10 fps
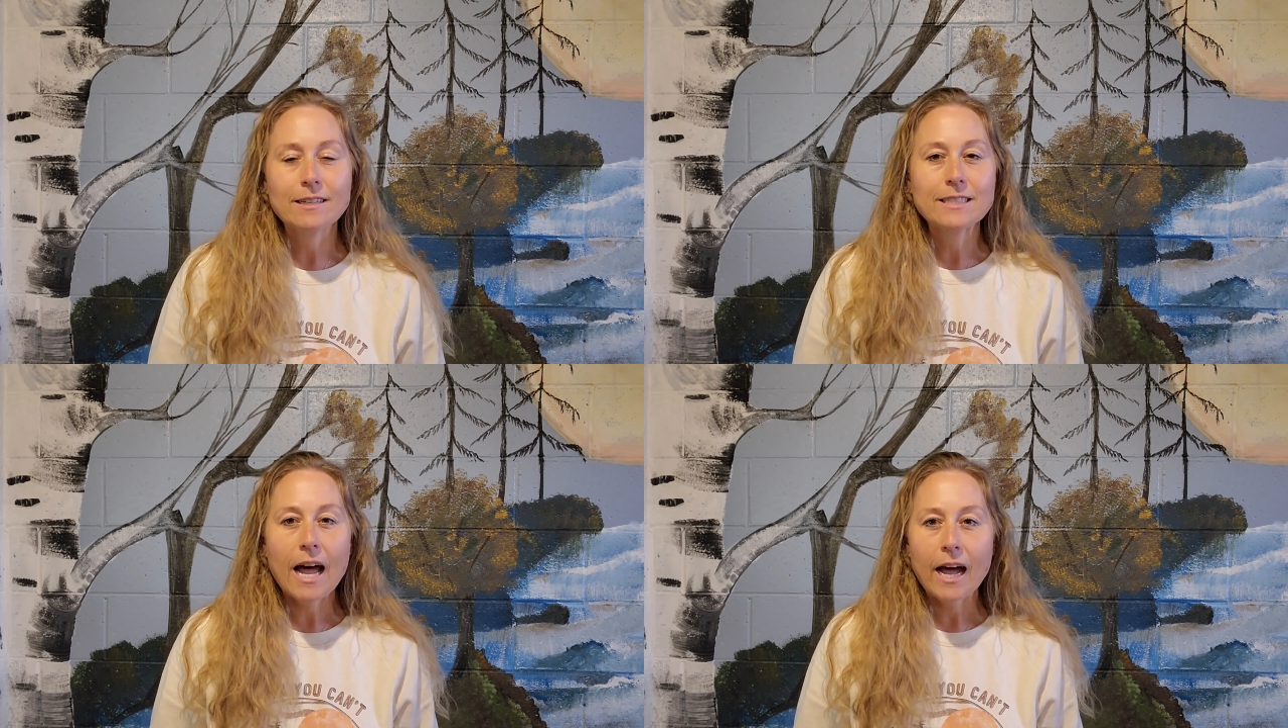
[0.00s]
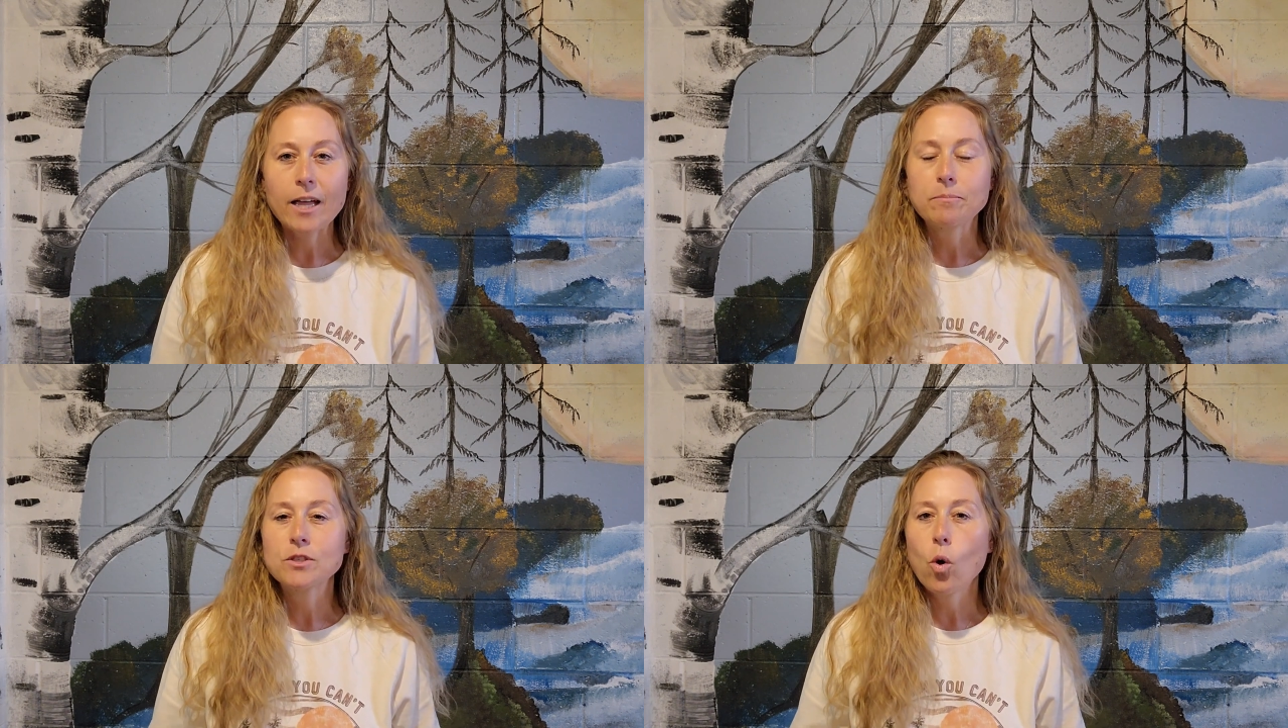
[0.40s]

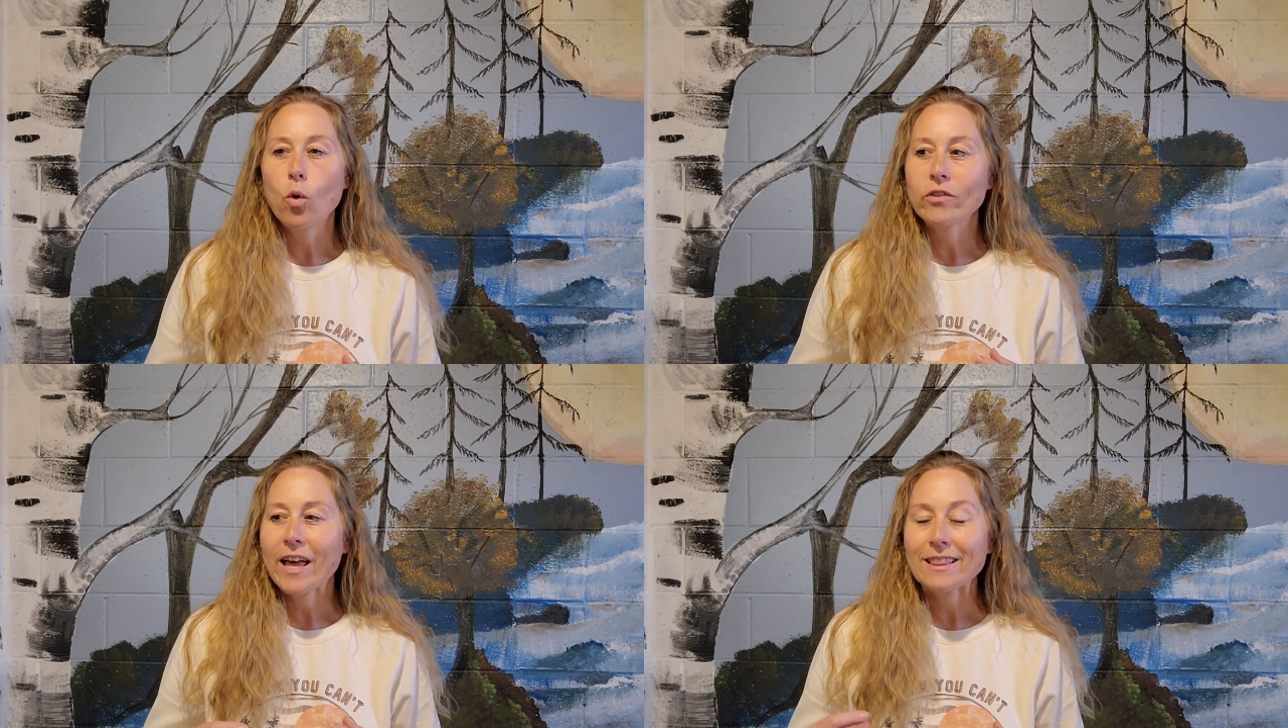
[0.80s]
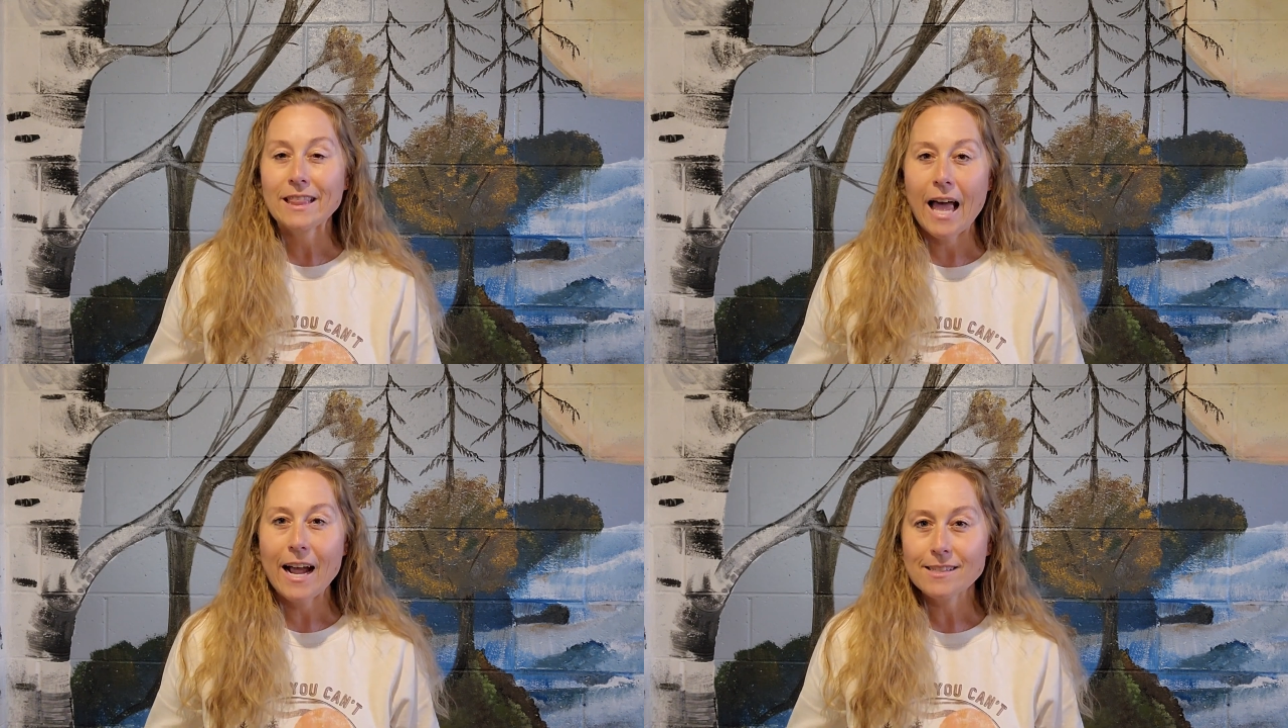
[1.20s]
typed or that
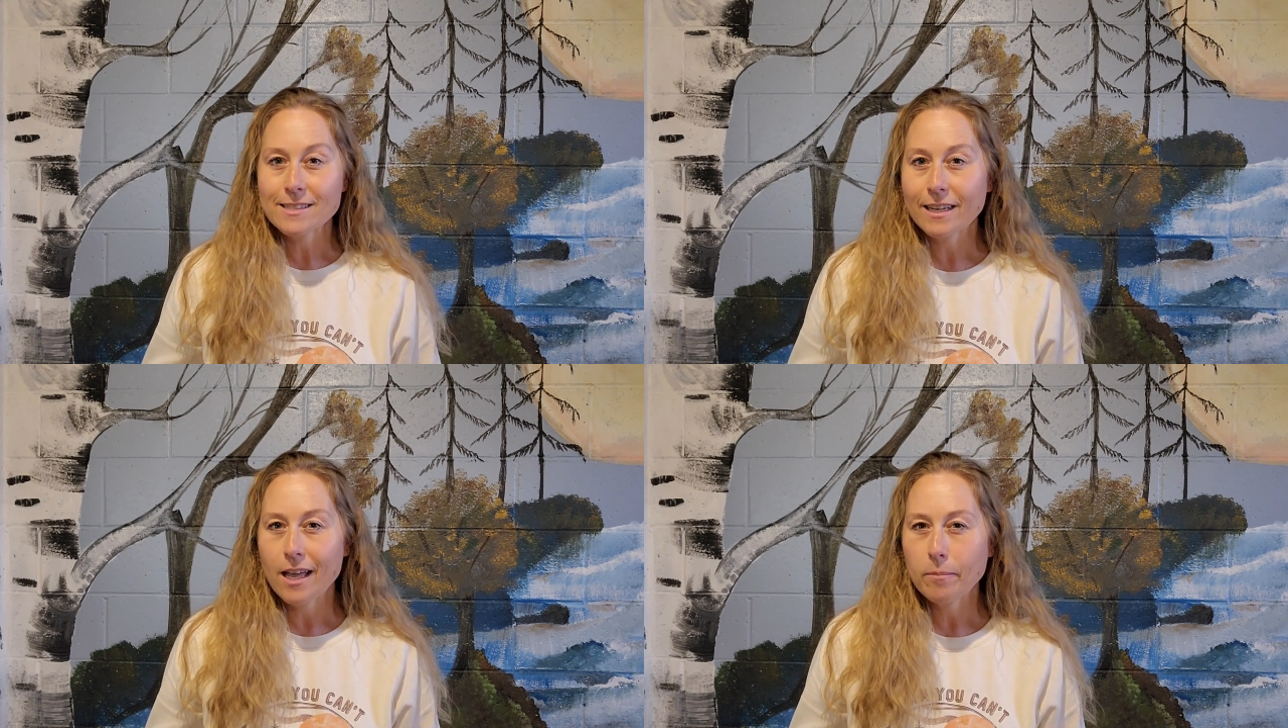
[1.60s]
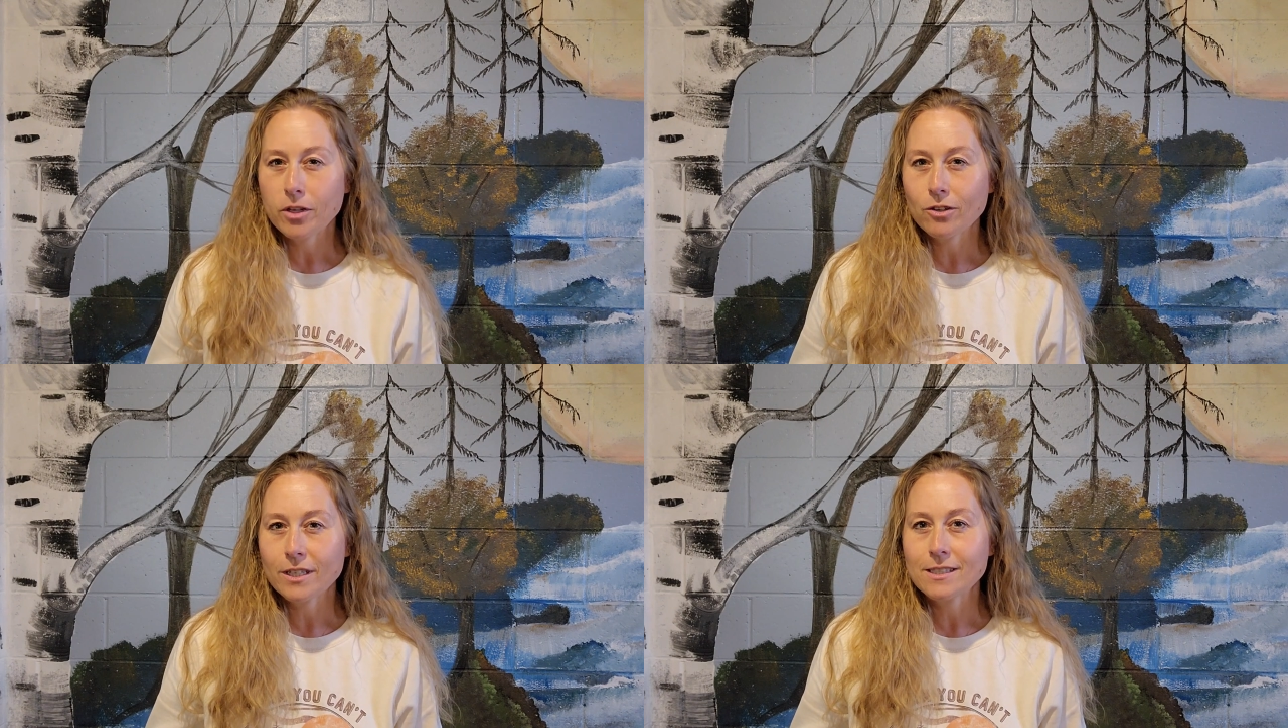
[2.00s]
lacks the
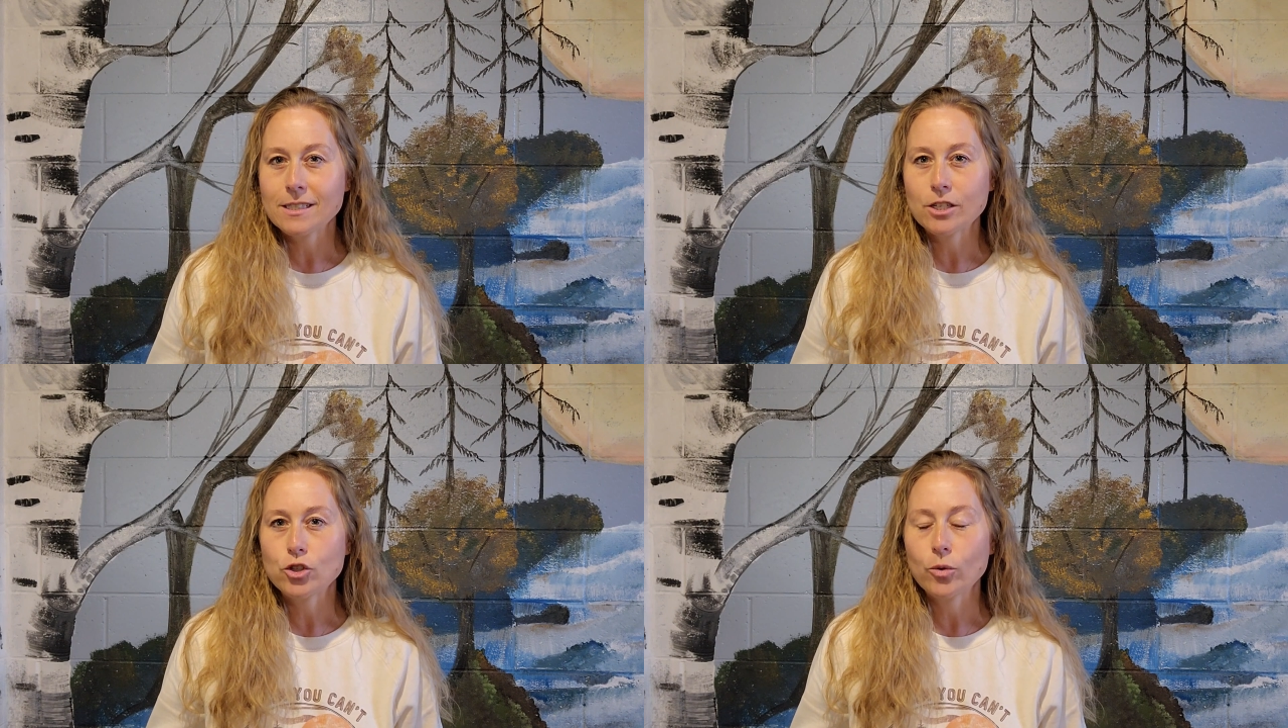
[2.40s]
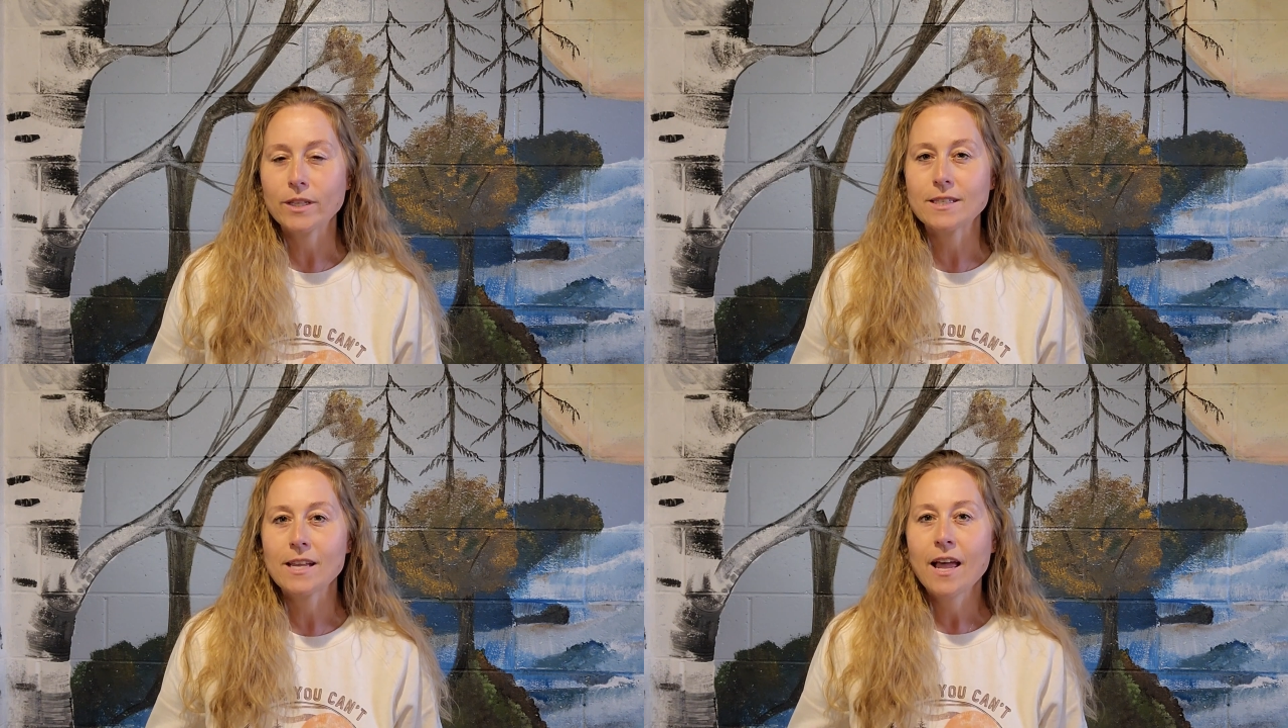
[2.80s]
chemical
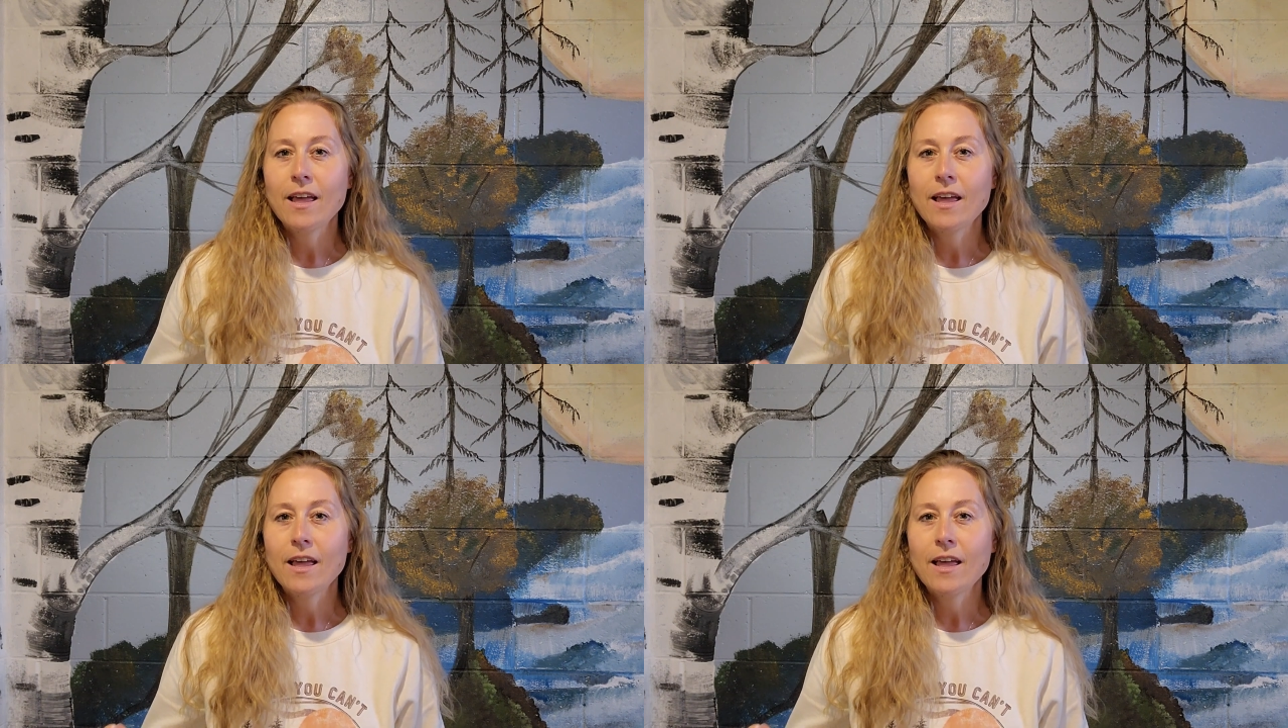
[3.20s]
constituents